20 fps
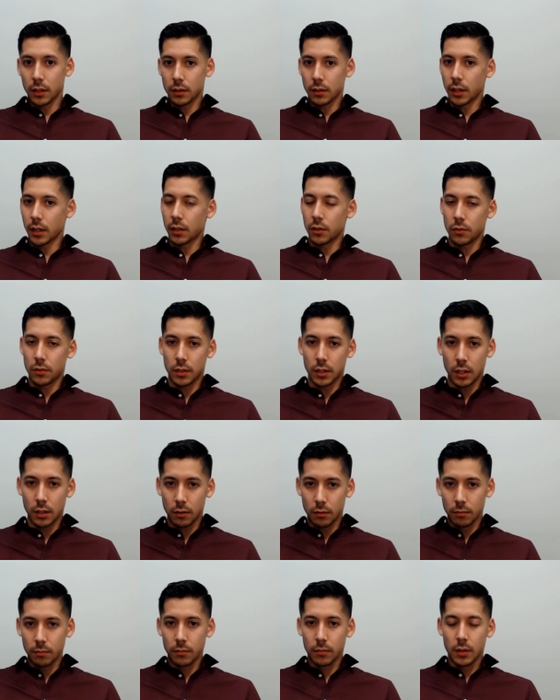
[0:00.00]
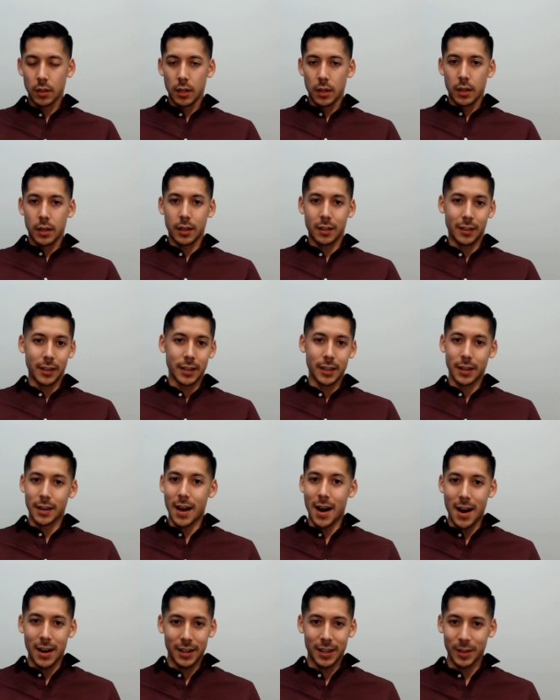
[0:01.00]
Like you see, like in
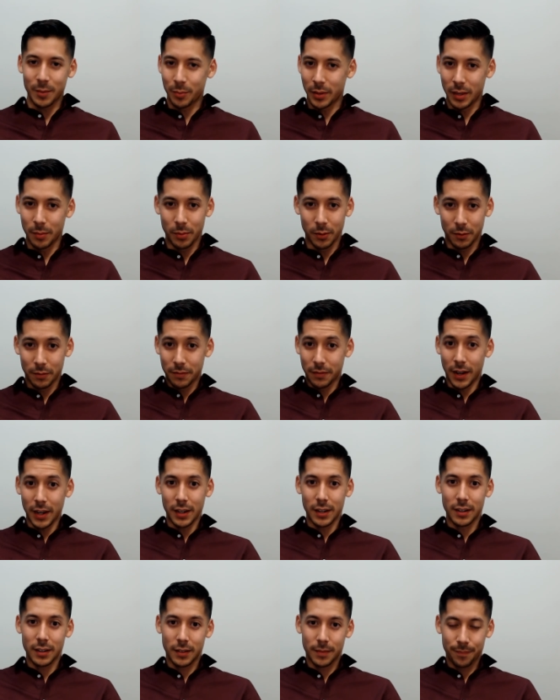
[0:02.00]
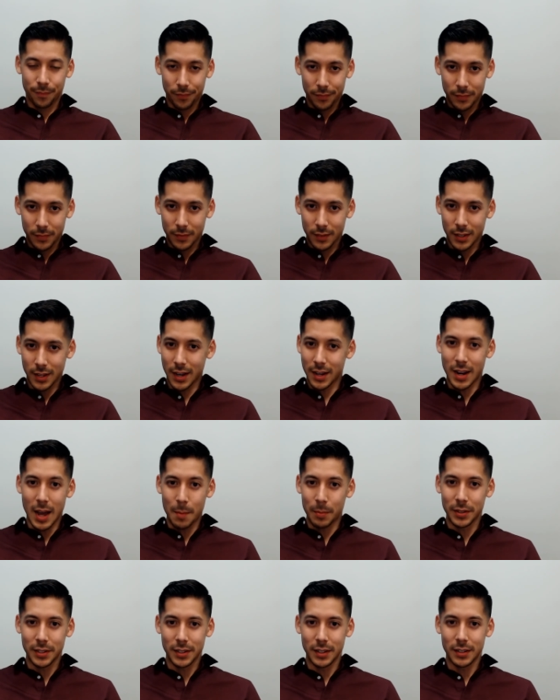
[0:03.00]
hockey, people fight on
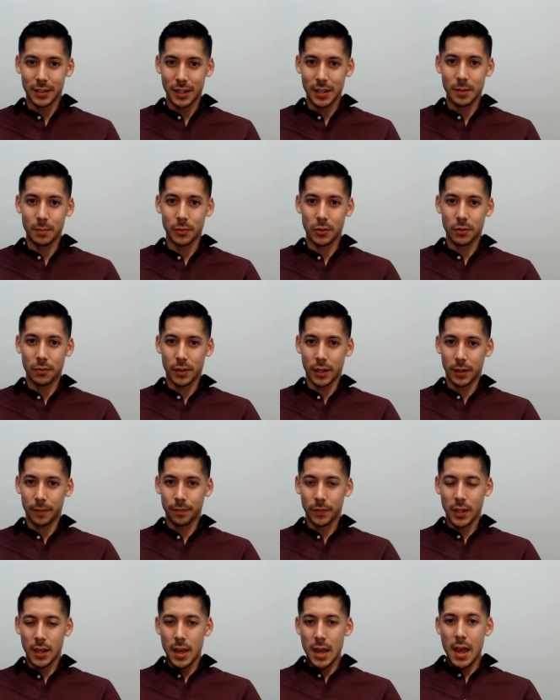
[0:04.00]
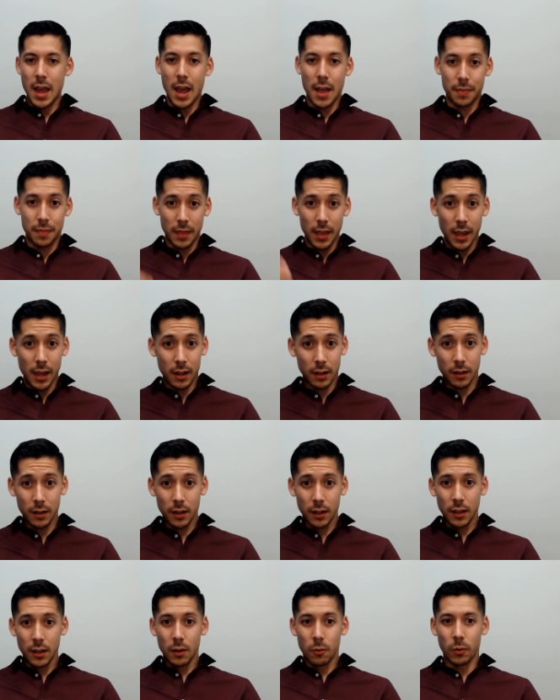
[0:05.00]
opposite teams, right? And then
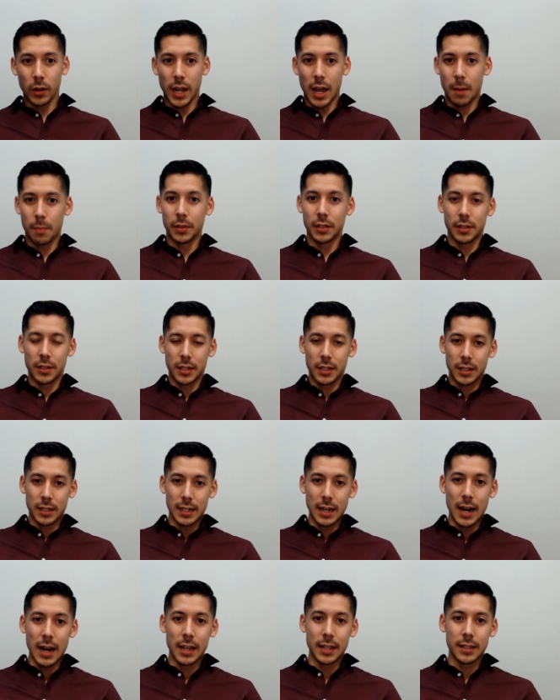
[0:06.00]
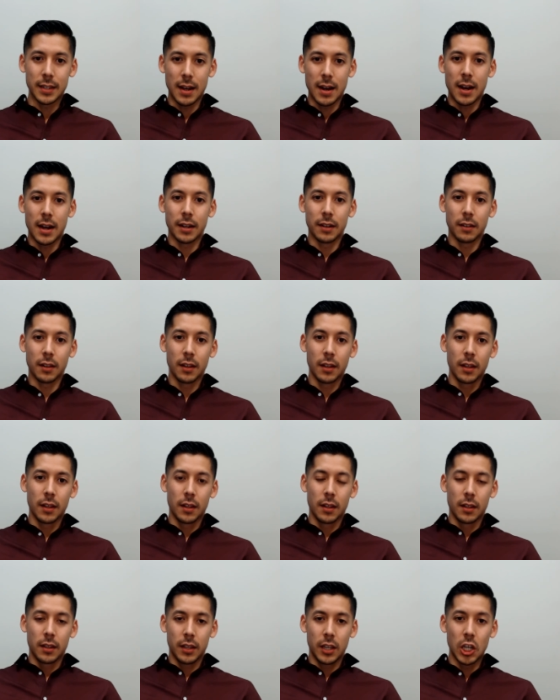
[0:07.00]
what happens is guys on
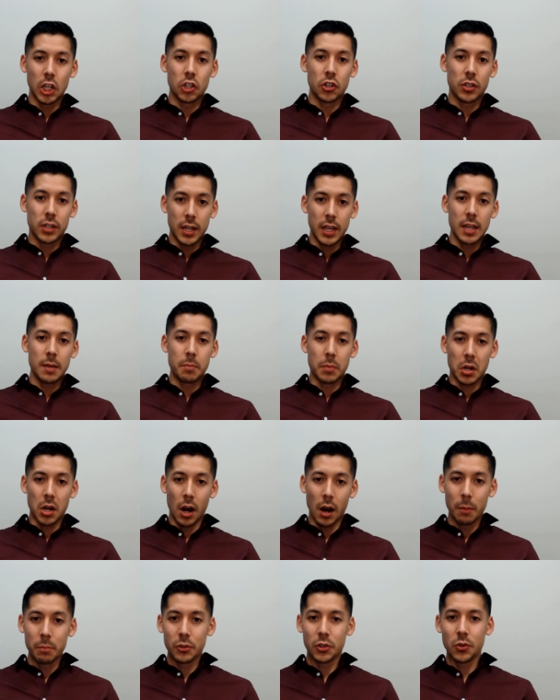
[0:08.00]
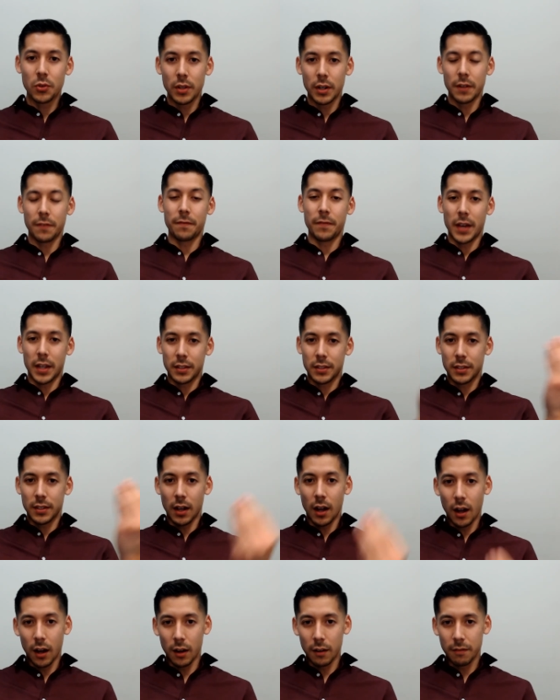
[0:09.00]
each team come to the defense
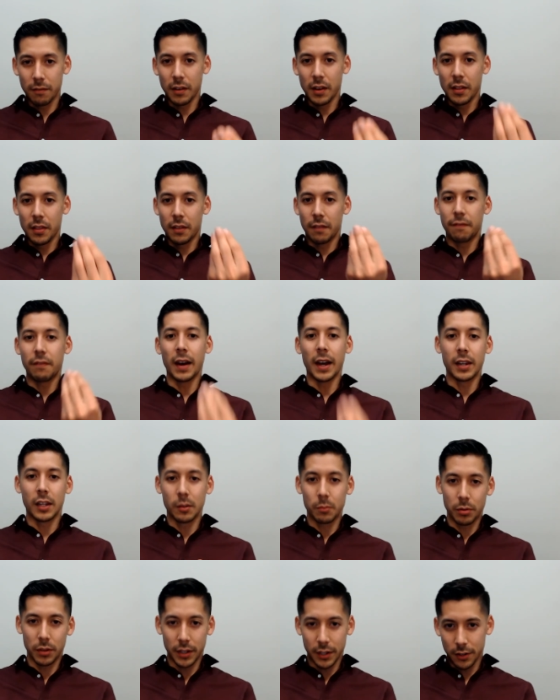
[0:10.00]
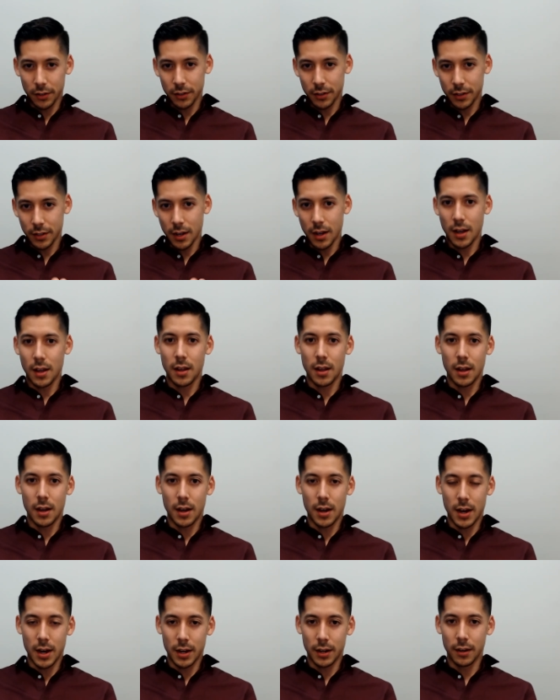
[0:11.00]
of the fighting players
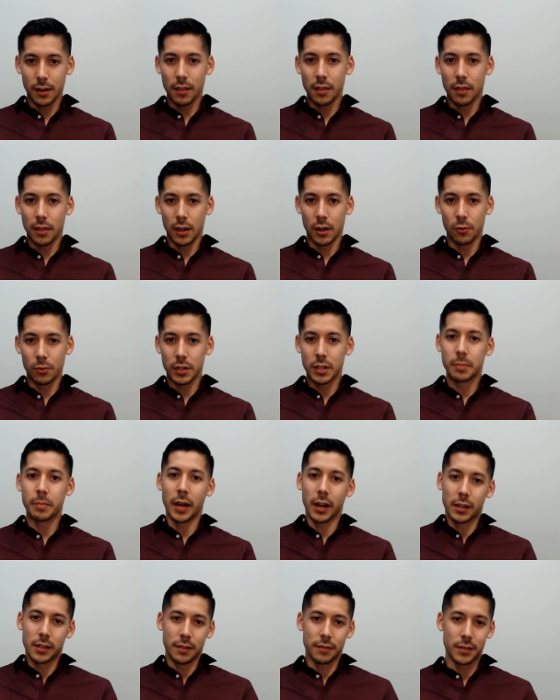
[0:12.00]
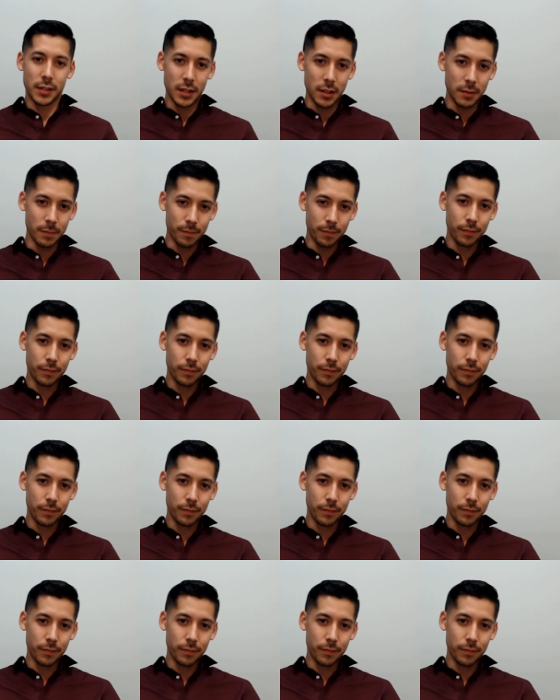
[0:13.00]
on their respective team.